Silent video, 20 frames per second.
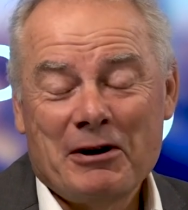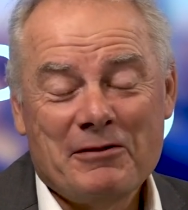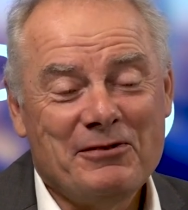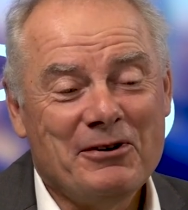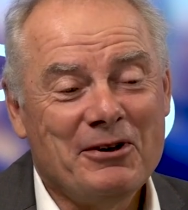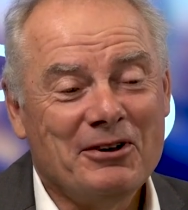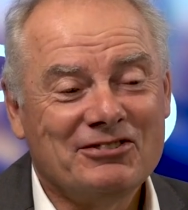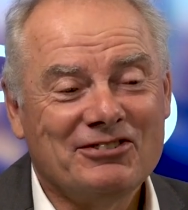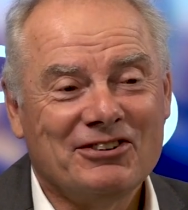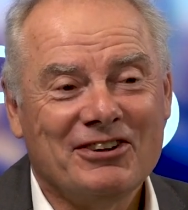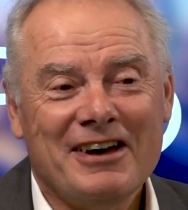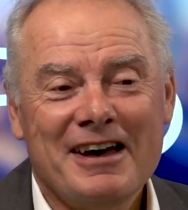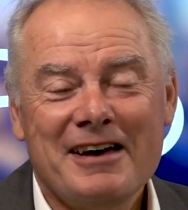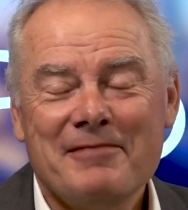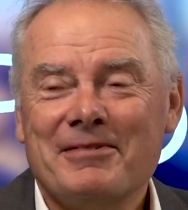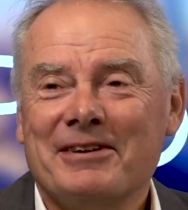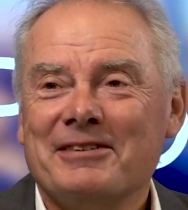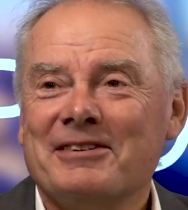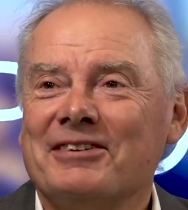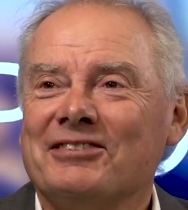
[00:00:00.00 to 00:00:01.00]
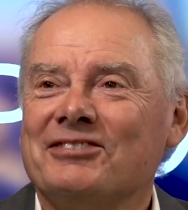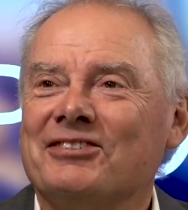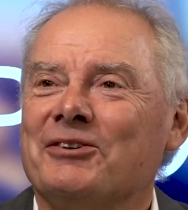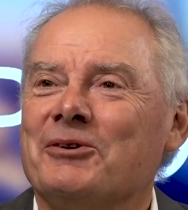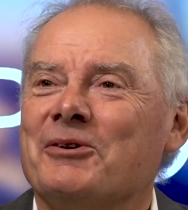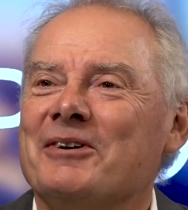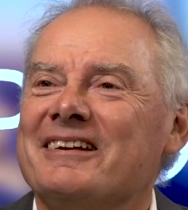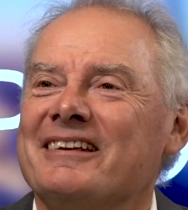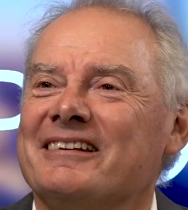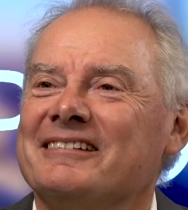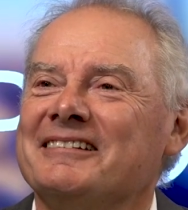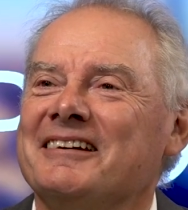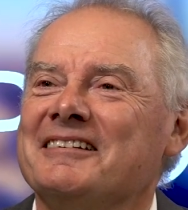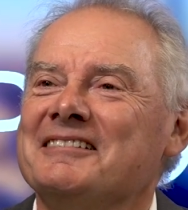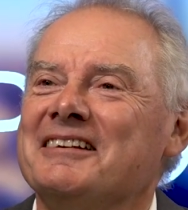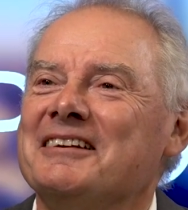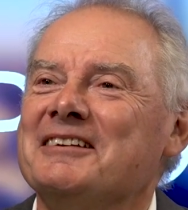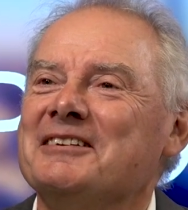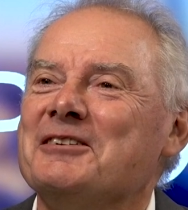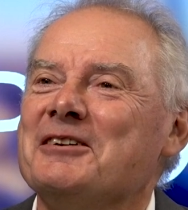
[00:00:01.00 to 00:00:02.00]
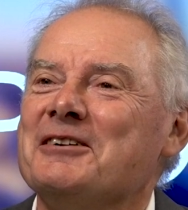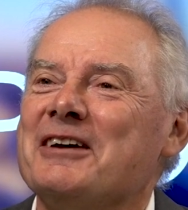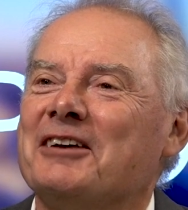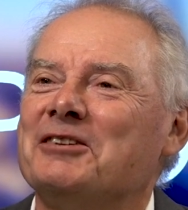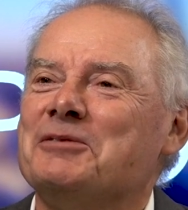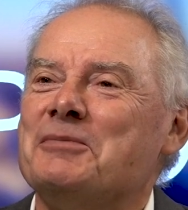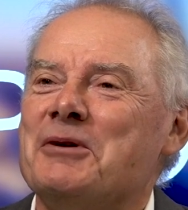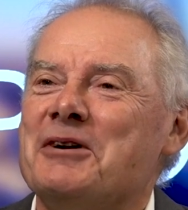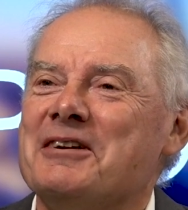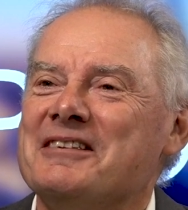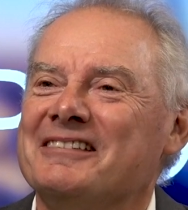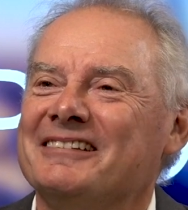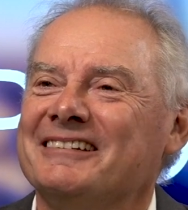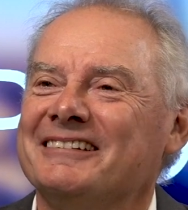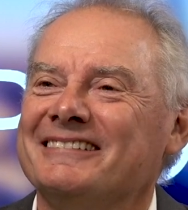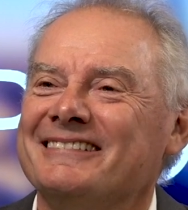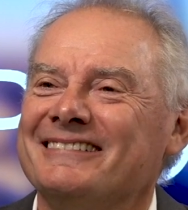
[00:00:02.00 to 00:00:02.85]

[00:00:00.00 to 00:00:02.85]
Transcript: Very first time, and it's a quite exciting experience.